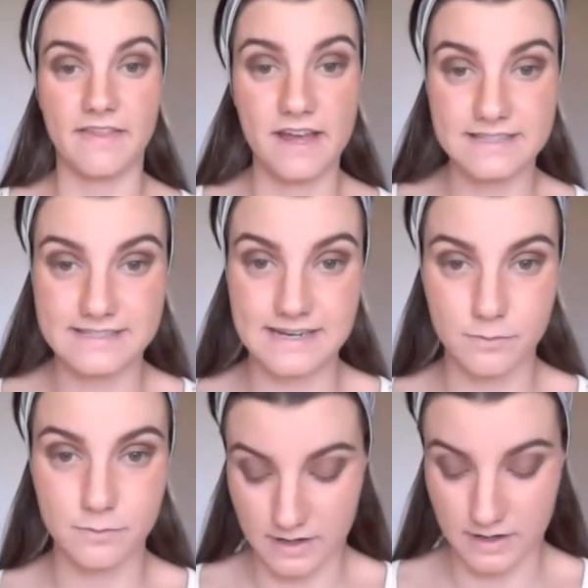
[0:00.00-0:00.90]
That step
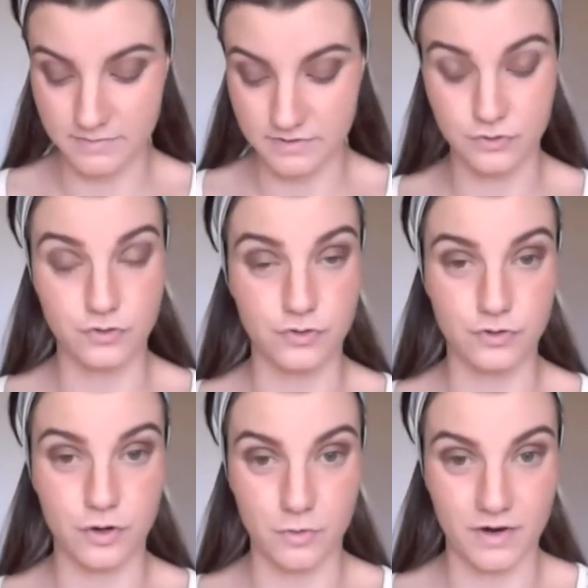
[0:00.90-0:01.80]
will come, so do
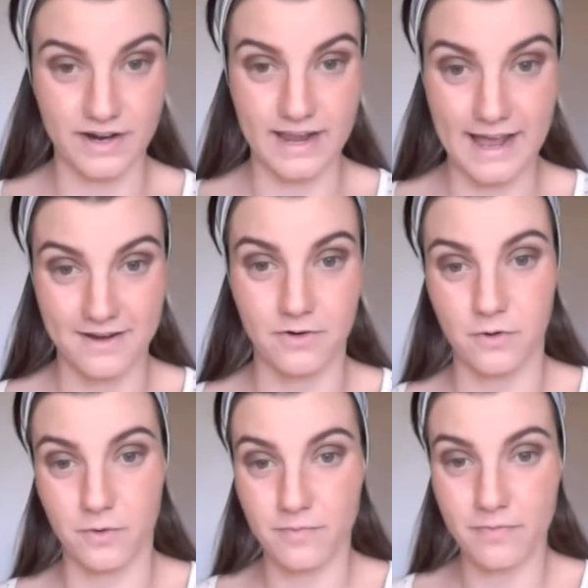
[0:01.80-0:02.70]
not worry at all.